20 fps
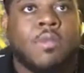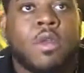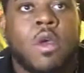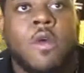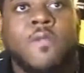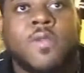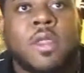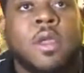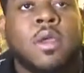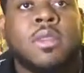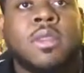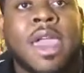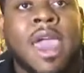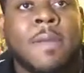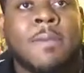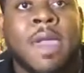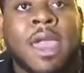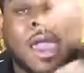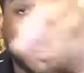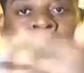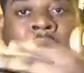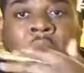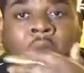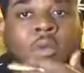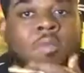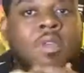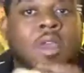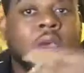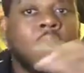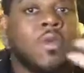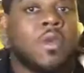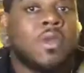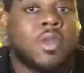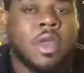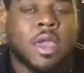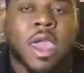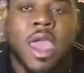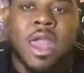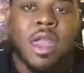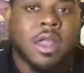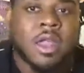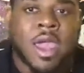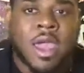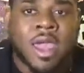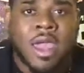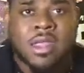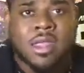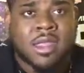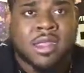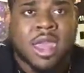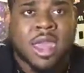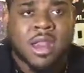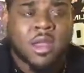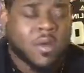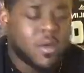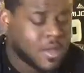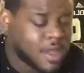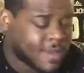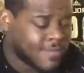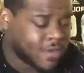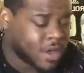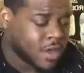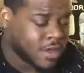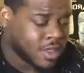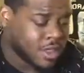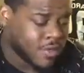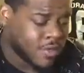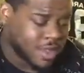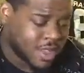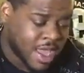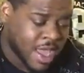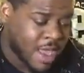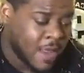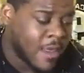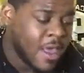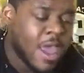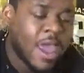Hopefully he'll tap back in. You know what I'm saying? We'll see. I guess, a technical difficulty with that.